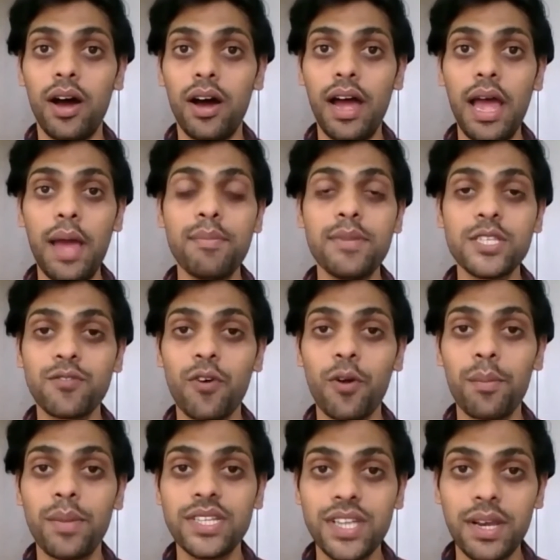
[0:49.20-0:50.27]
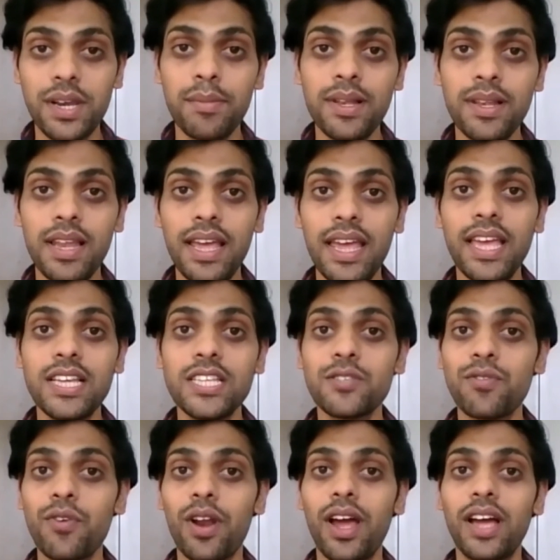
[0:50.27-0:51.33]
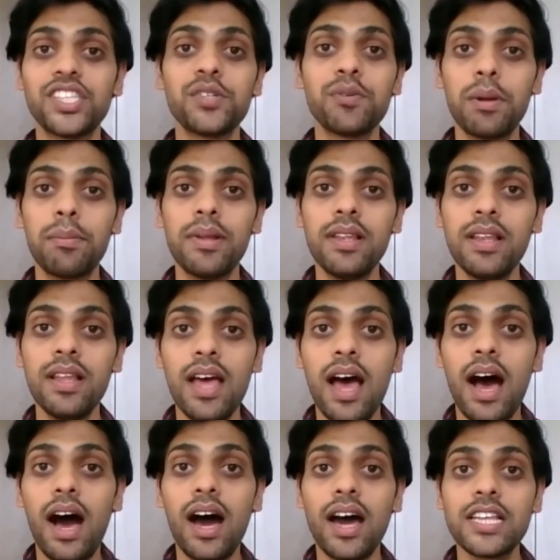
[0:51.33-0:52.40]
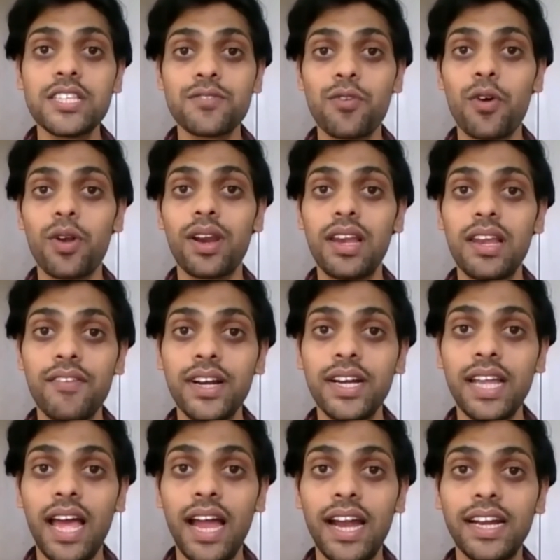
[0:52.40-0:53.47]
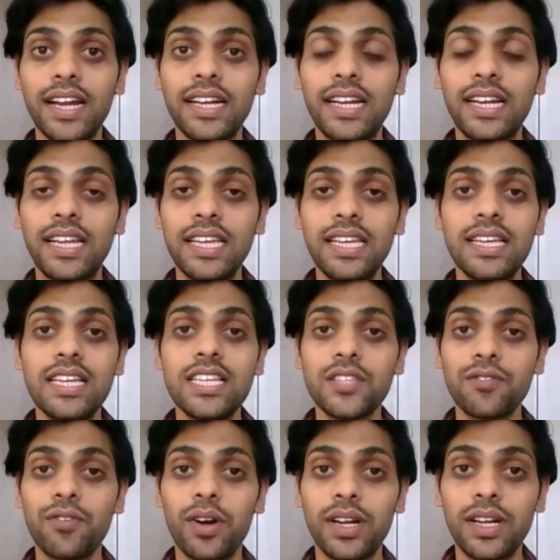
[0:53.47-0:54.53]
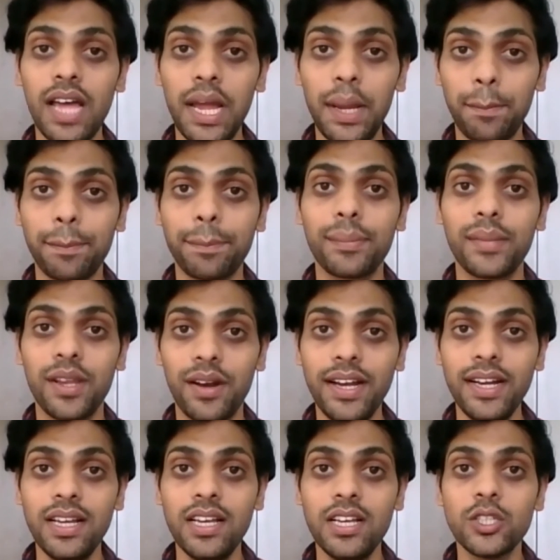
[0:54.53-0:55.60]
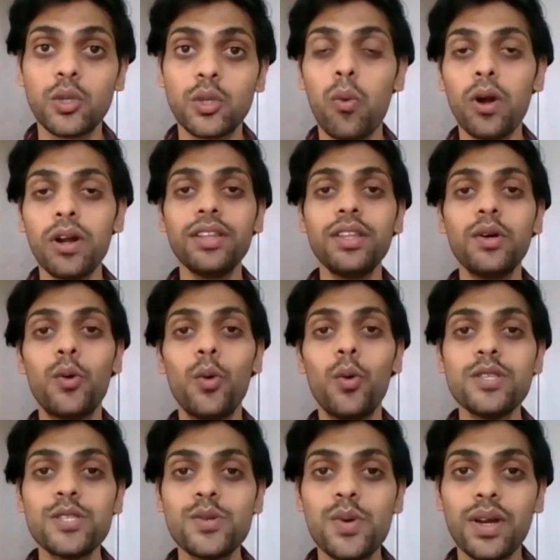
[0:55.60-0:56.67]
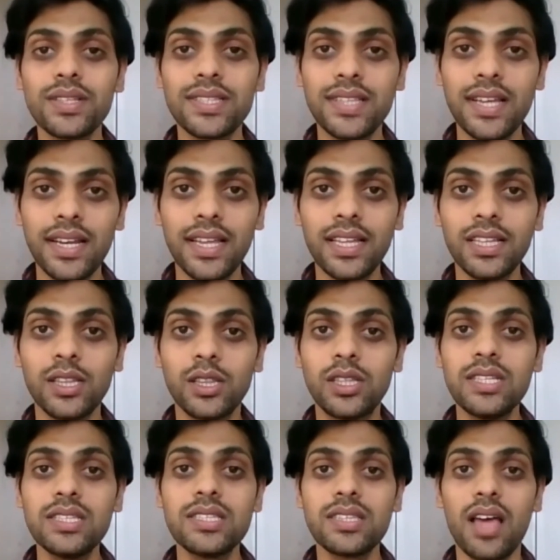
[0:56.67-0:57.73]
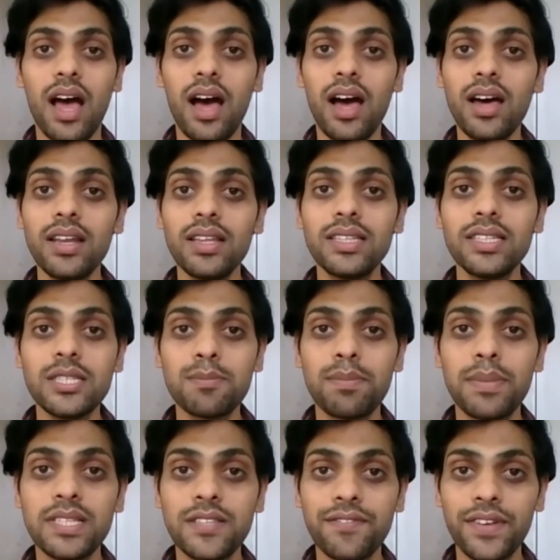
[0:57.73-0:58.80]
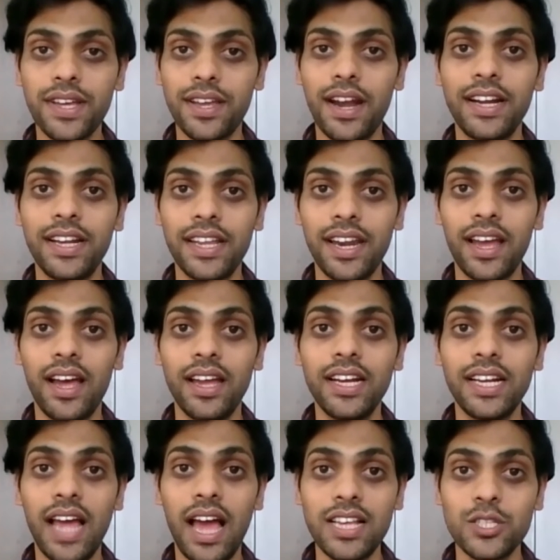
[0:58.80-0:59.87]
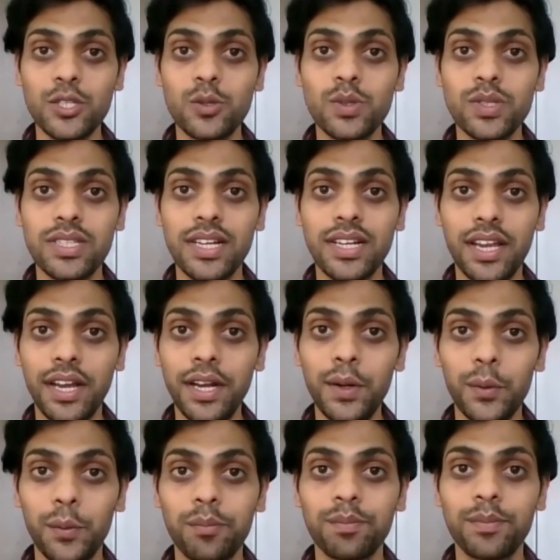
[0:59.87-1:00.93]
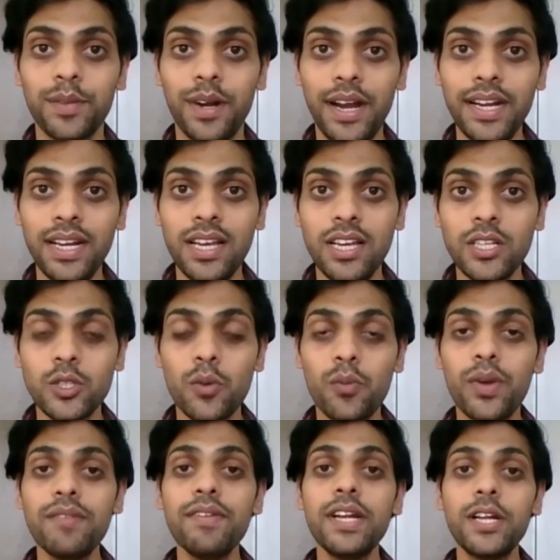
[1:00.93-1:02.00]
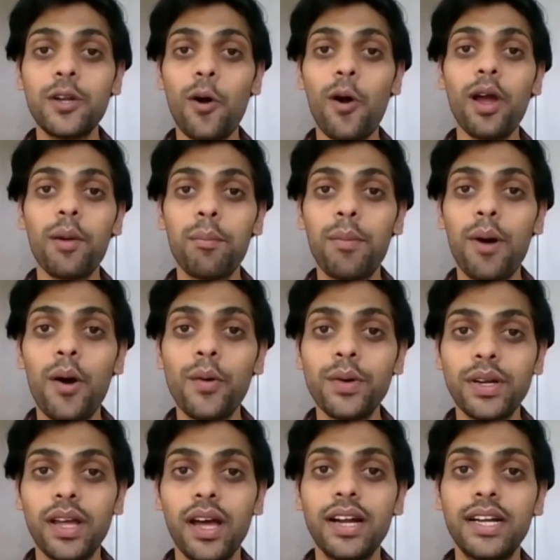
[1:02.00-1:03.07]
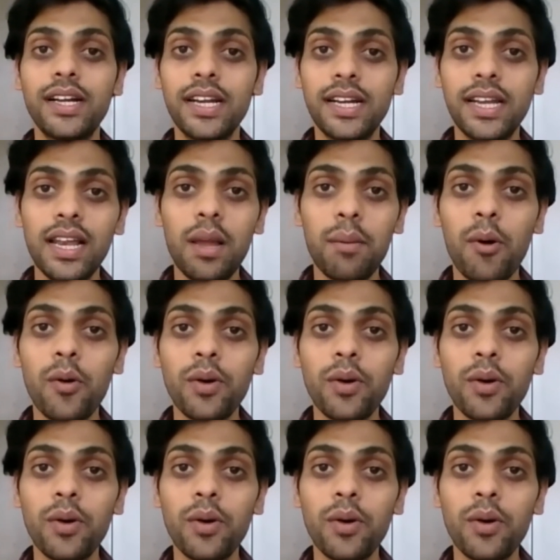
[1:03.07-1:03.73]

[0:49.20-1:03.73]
M is for measurable, A is for achievable, R is for relevant, and T is for time, right? So what are the goals you are setting? These are the specific criteria it has to set into, right? So when we talk about a detail about